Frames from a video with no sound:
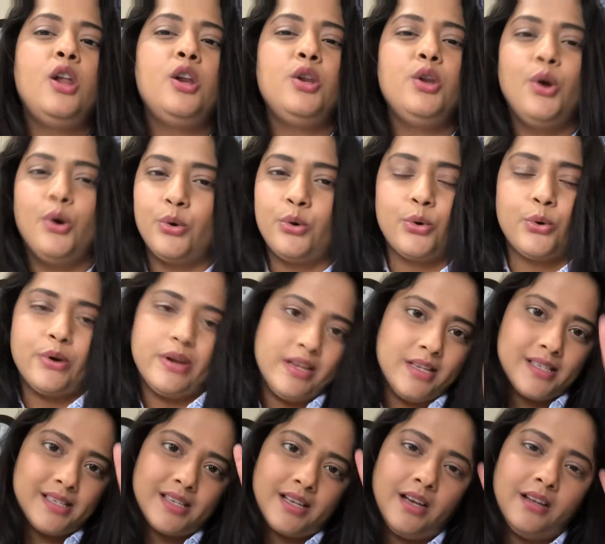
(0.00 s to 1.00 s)
no
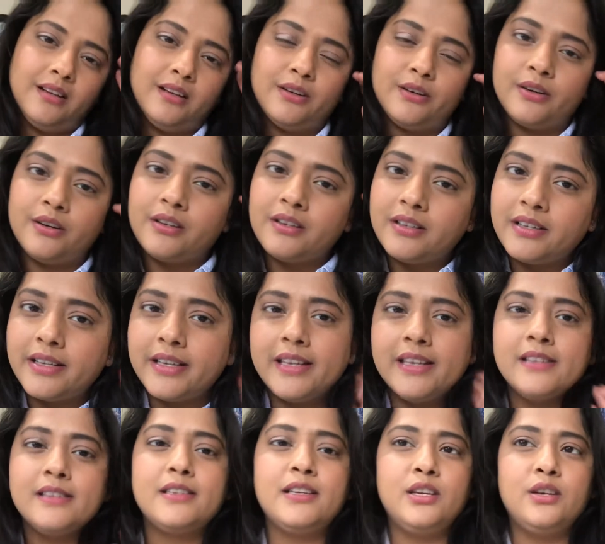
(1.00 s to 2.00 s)
crease color
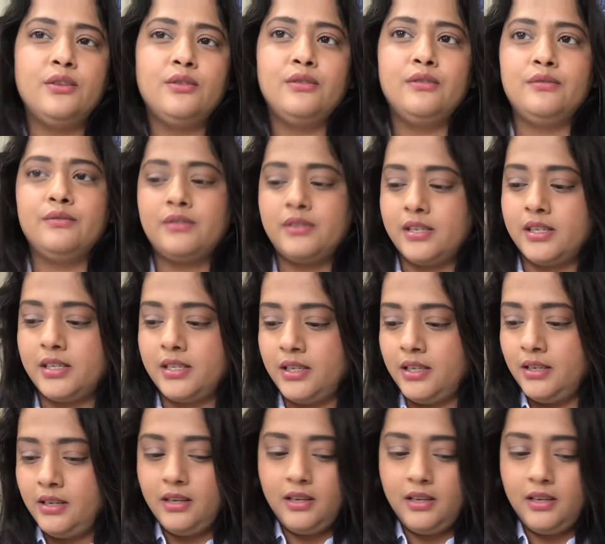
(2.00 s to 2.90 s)
is used.